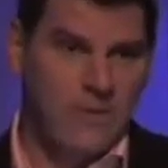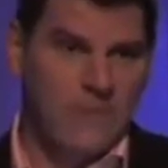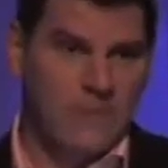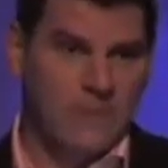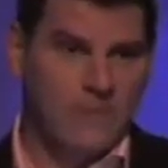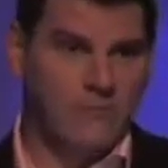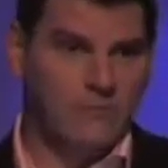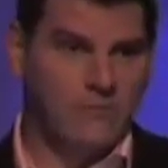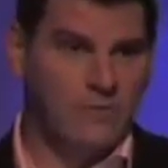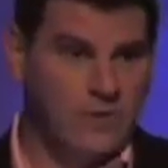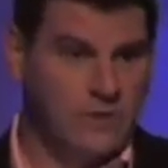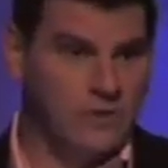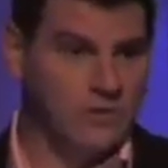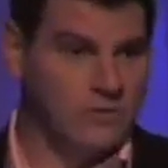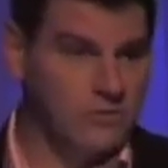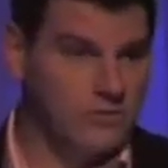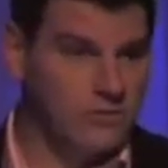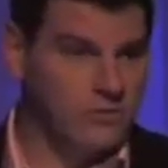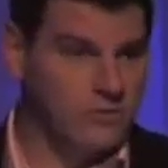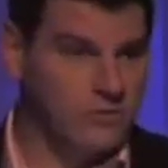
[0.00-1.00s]
the
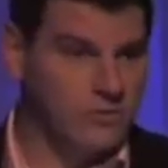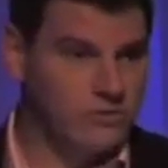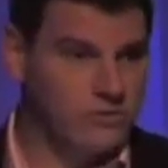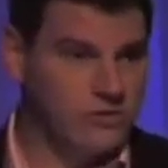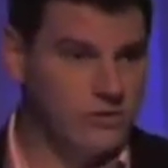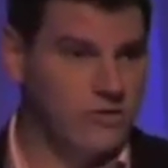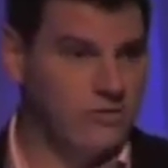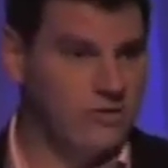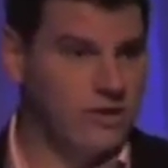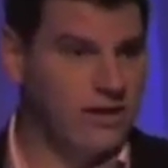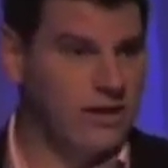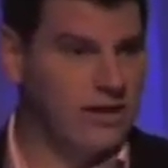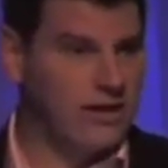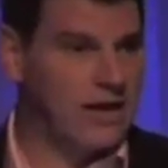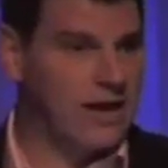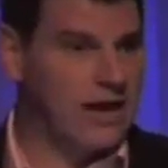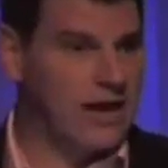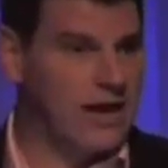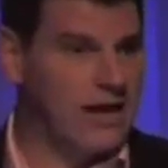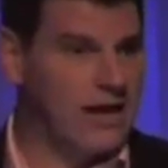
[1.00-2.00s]
vision was to
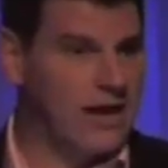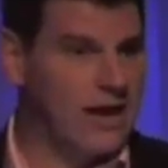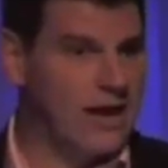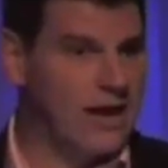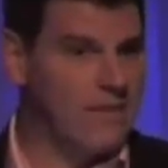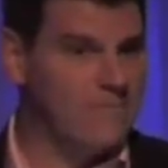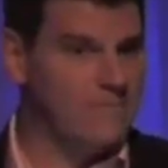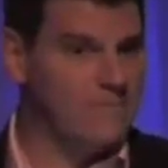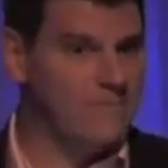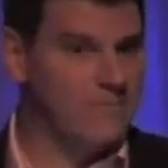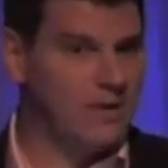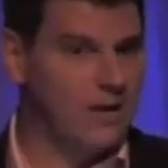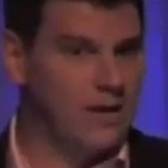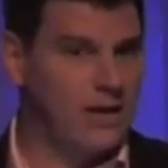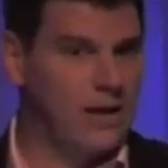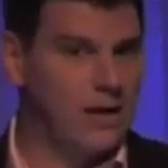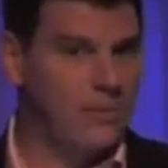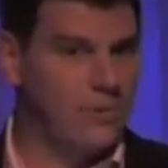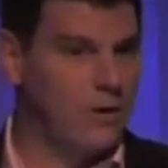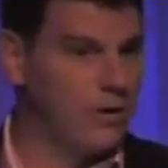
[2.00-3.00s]
create a
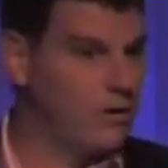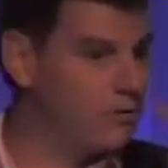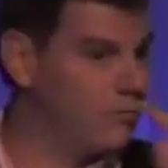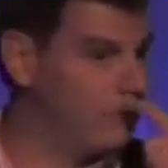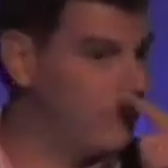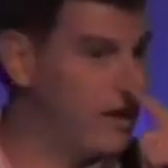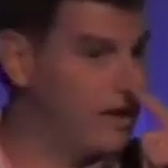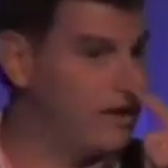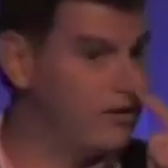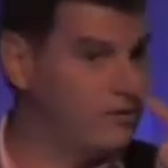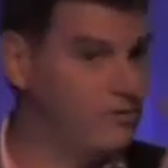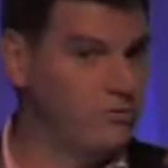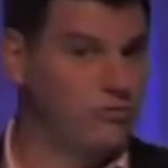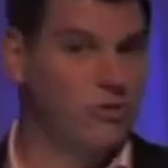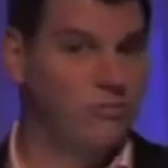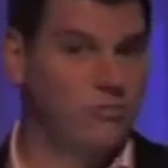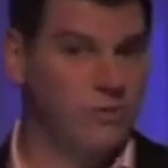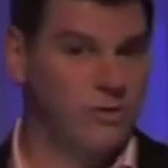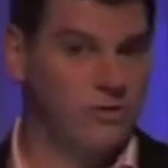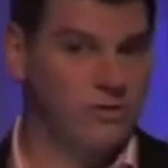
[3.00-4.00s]
network of banks of
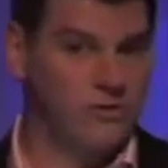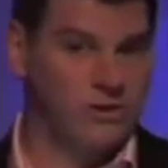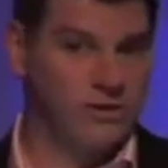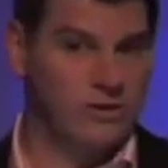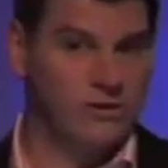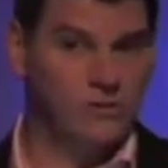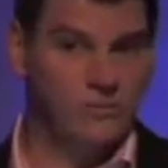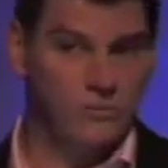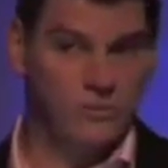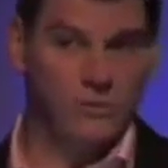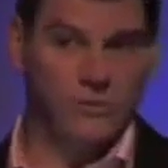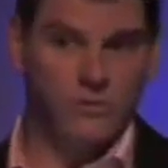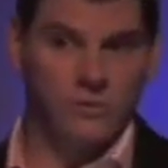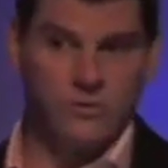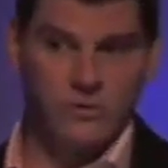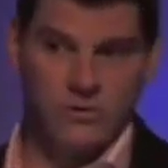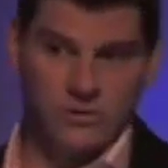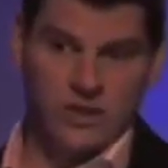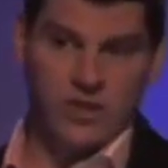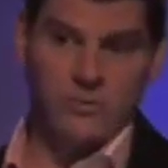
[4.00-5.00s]
Dropboxes
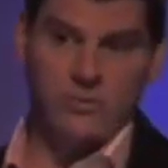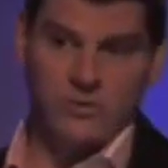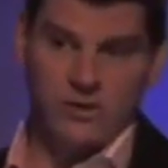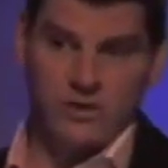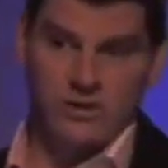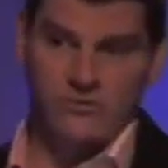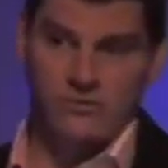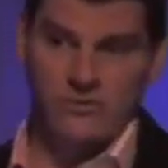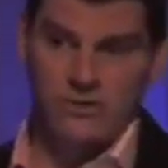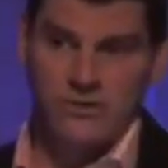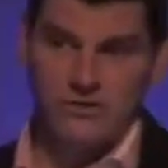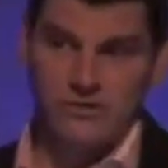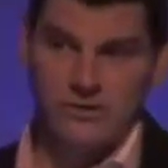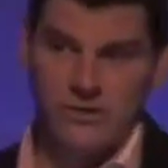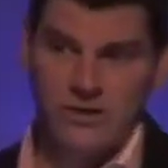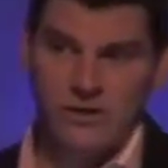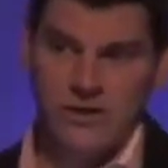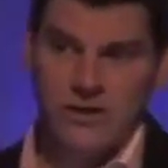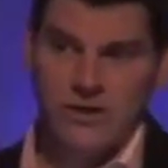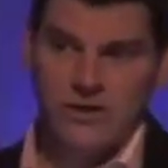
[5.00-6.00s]
for consumer deliveries.
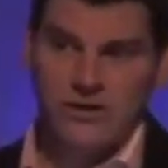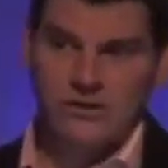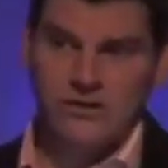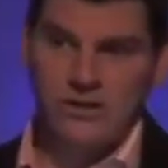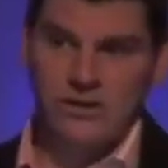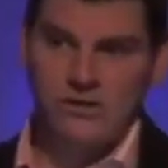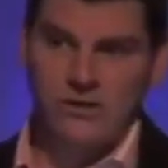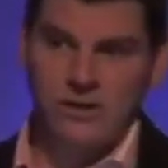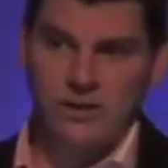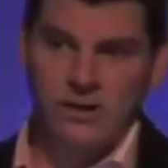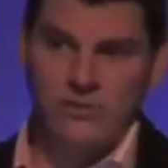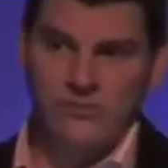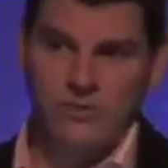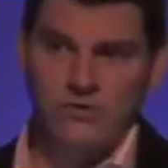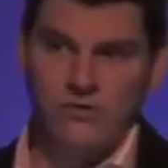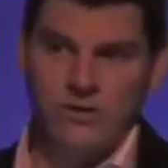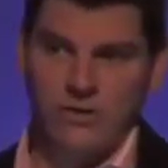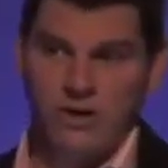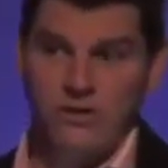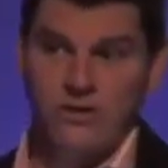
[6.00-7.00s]
So,
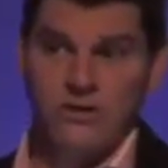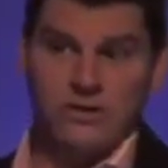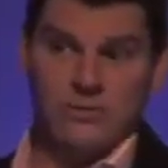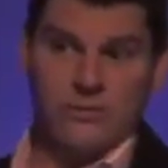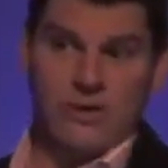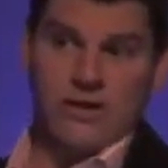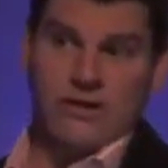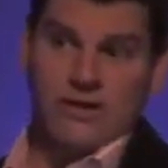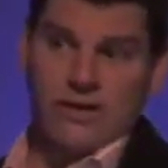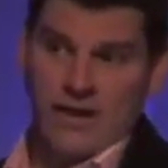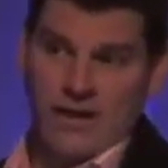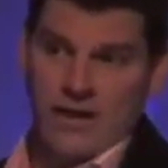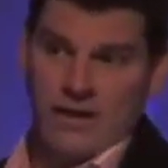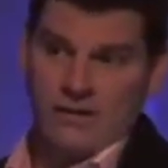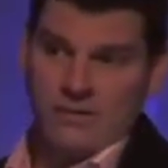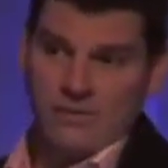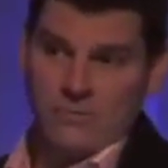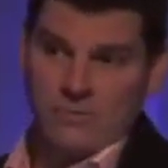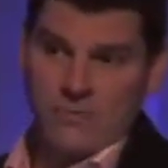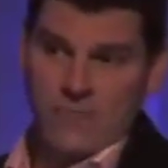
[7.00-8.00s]
if you're honest about
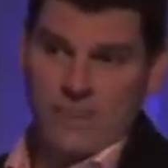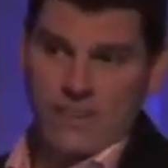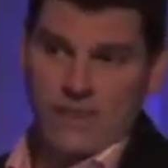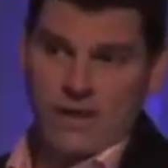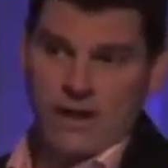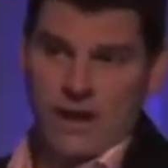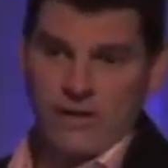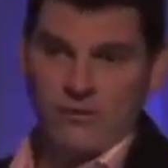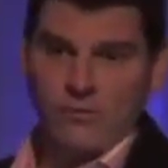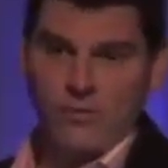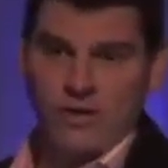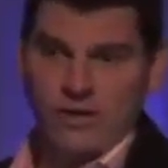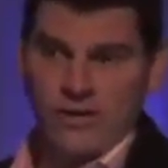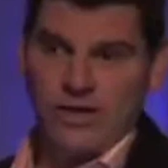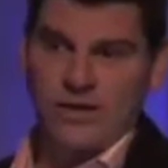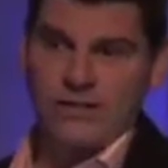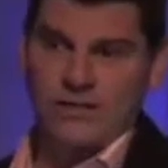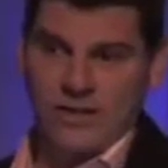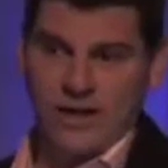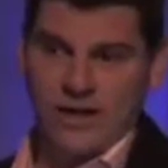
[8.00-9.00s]
that, have we
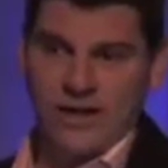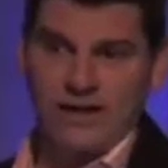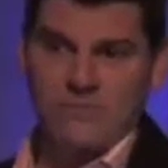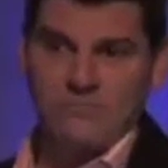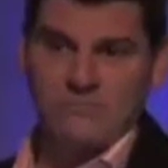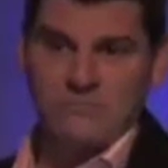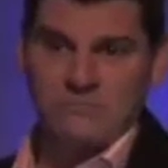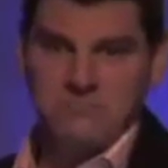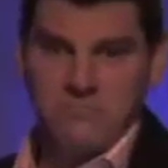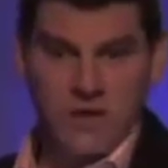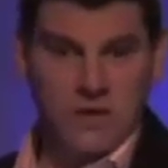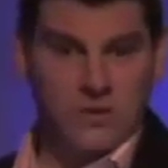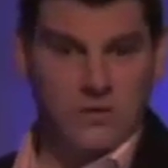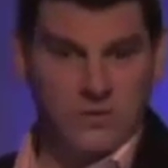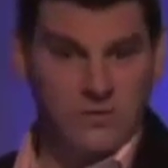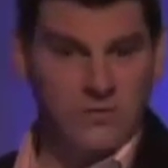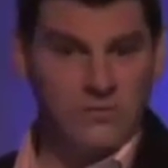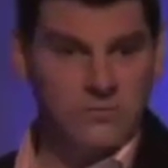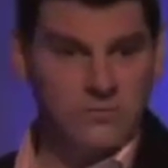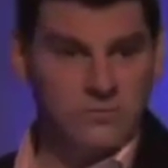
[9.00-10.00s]
done that?
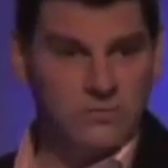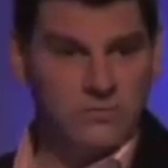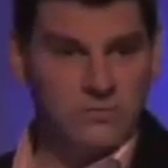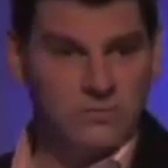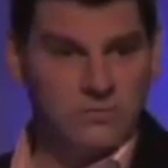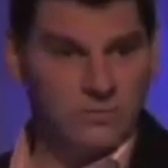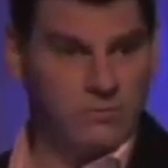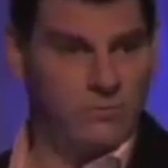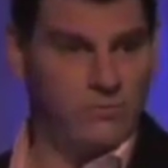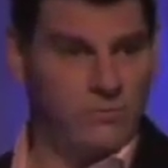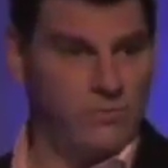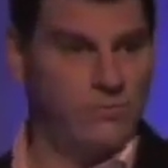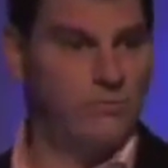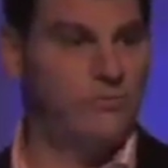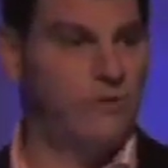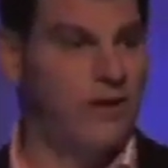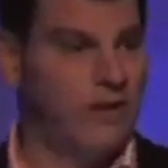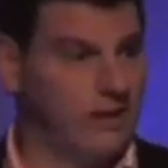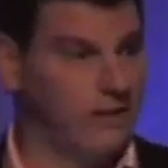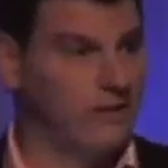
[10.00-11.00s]
No, we've
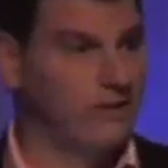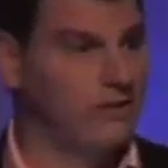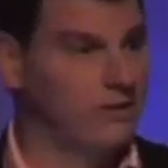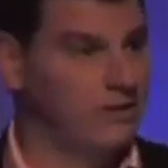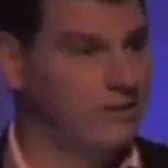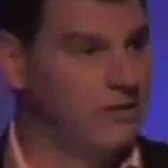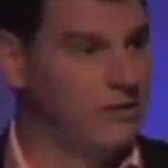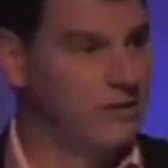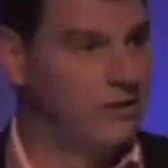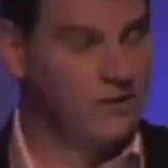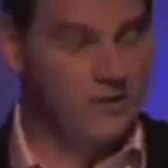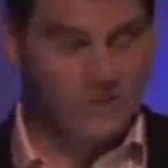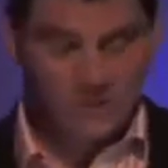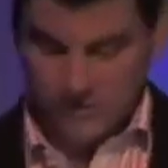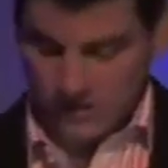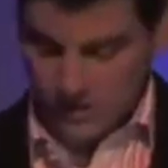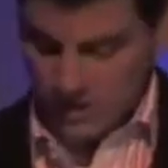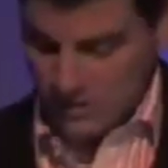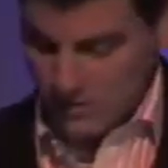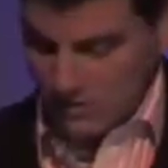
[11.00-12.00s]
failed.
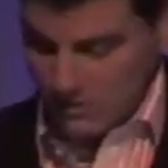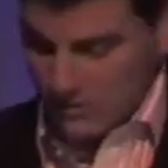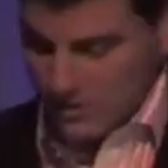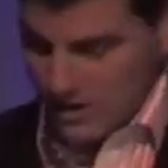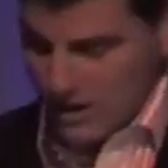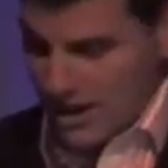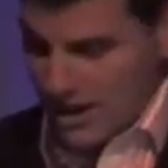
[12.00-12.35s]
So,